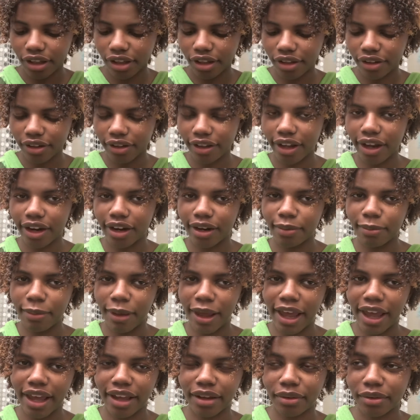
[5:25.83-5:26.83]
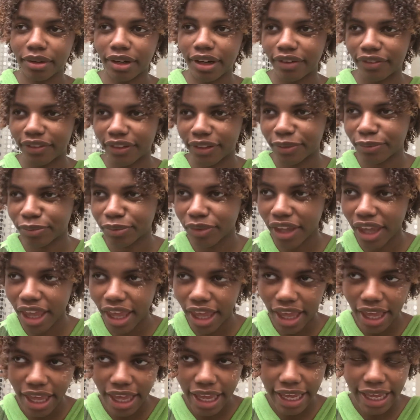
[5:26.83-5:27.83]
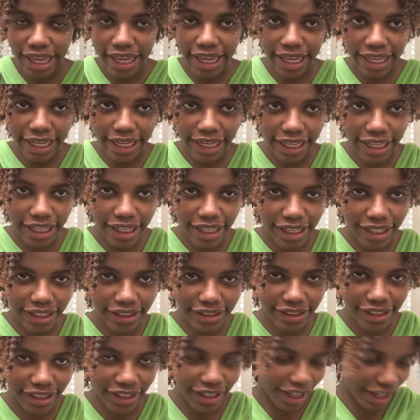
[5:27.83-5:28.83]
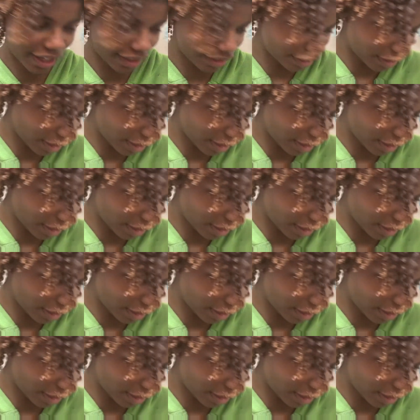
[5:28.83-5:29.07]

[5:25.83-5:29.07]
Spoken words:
hair back, whatever, and it is the color I